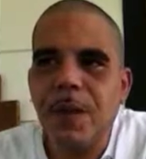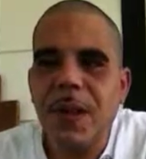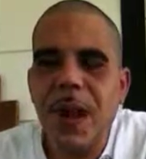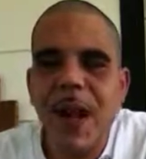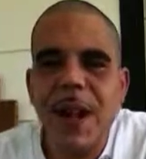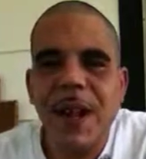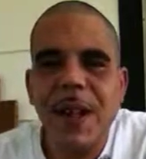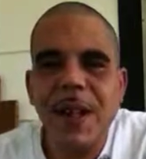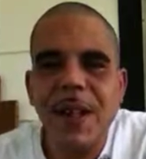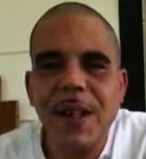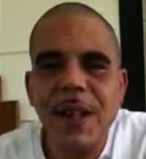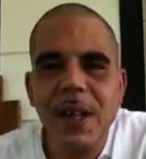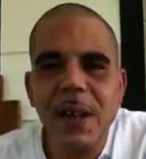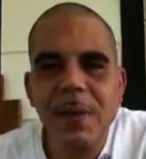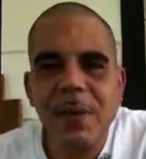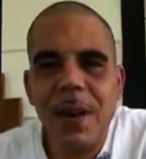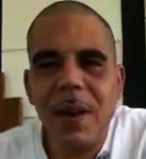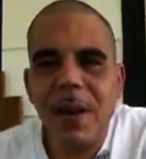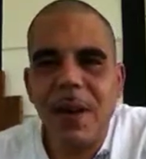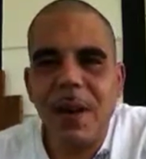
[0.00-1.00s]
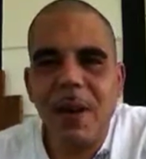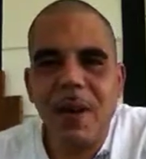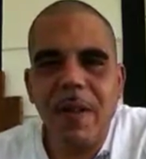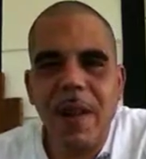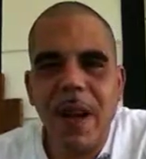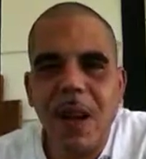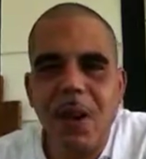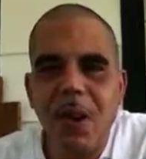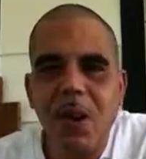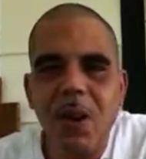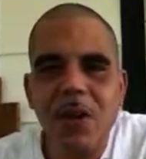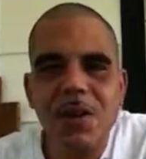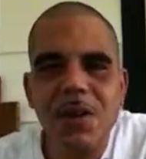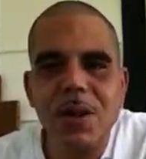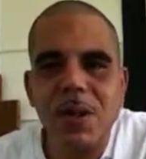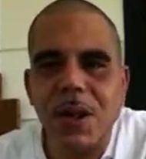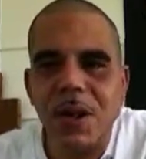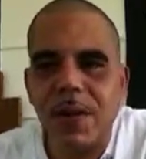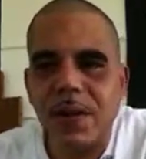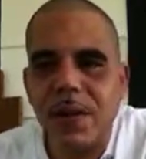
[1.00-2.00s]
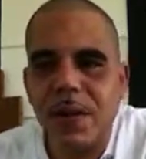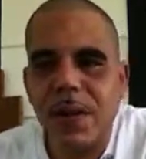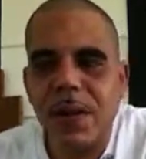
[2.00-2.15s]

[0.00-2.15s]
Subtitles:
gotta clean up all that old stuff.